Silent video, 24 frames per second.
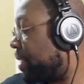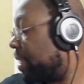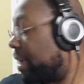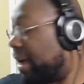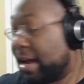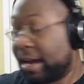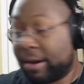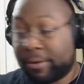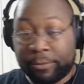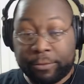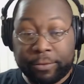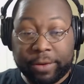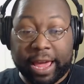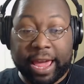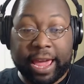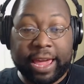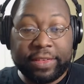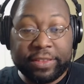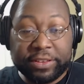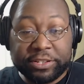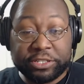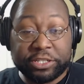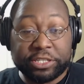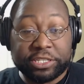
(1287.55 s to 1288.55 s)
Uh, hey,
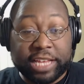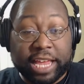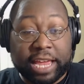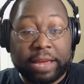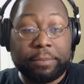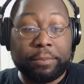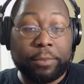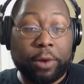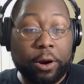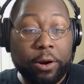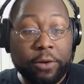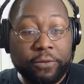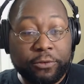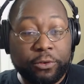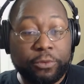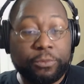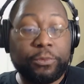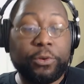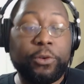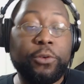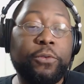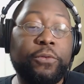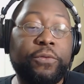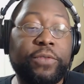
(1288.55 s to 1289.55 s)
this is just a Marvel
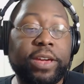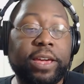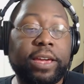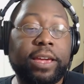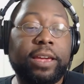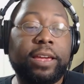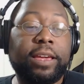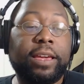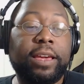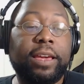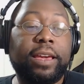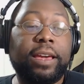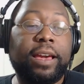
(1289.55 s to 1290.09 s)
movie